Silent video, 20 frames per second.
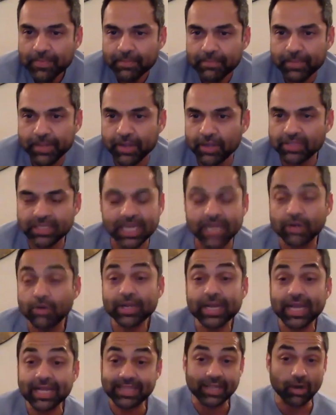because I don't
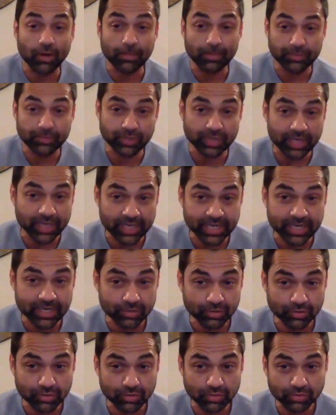get that opportunity
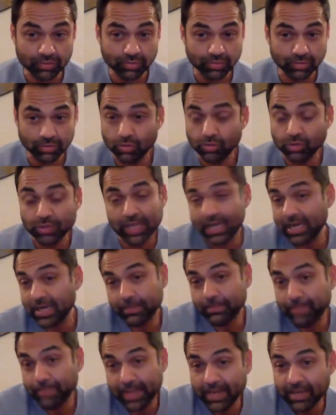to do that in a
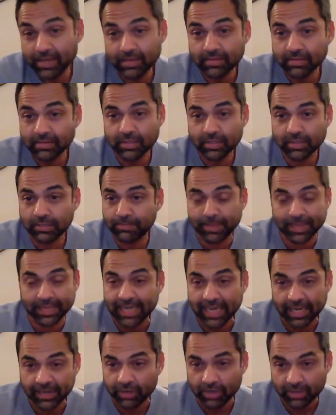big
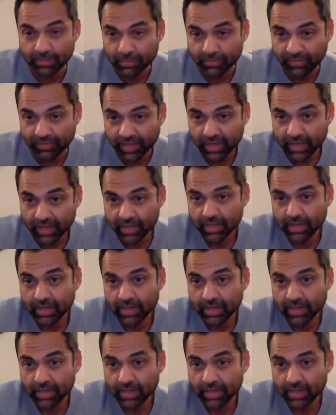spectacular movie.